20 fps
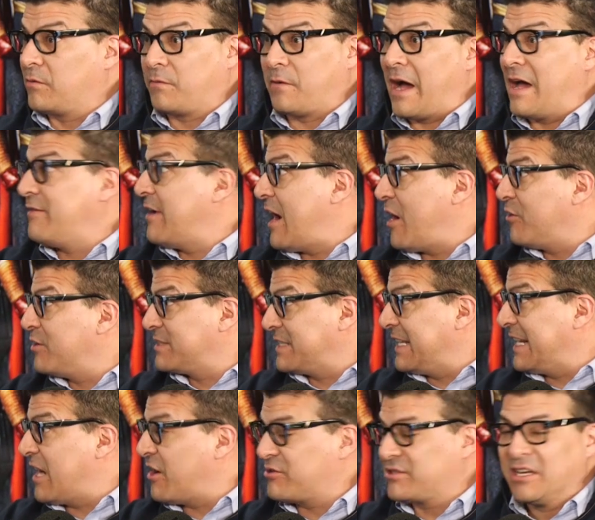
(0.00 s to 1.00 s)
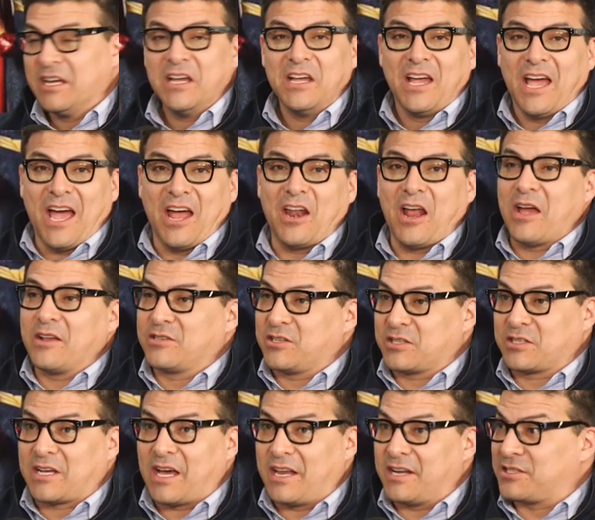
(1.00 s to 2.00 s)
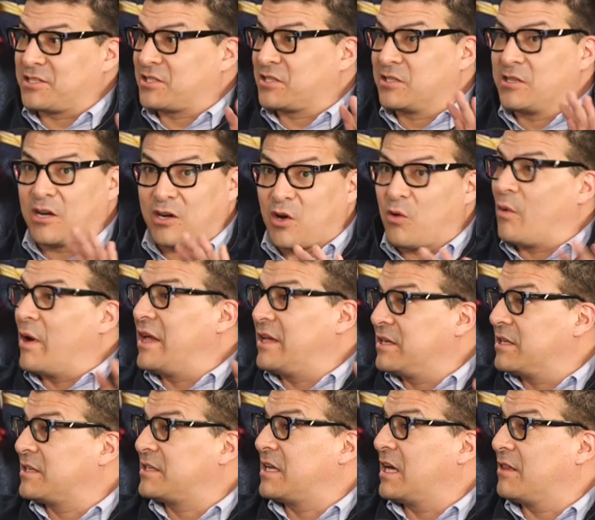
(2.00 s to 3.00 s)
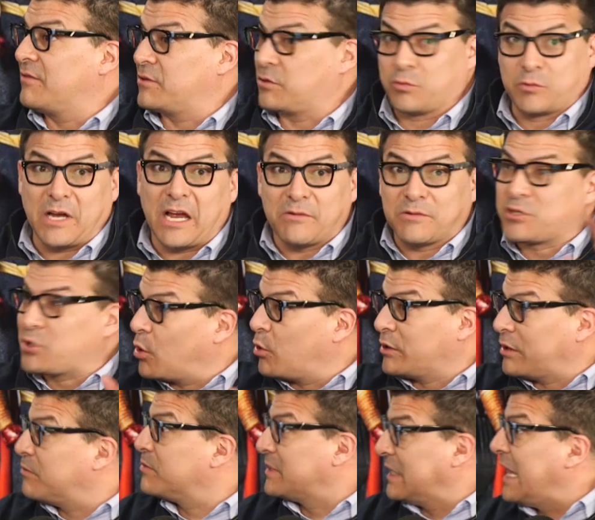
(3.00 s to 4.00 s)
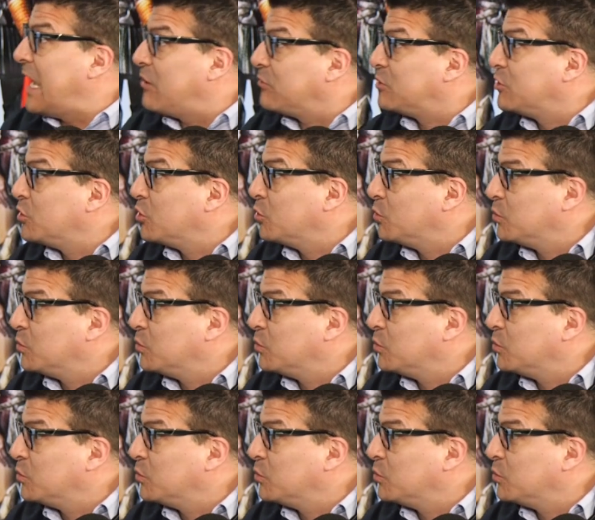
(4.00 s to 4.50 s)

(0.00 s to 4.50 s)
five hours, eight hours, mm-hmm. and I just kind of snuck away into the television, which I was told I was allowed to do.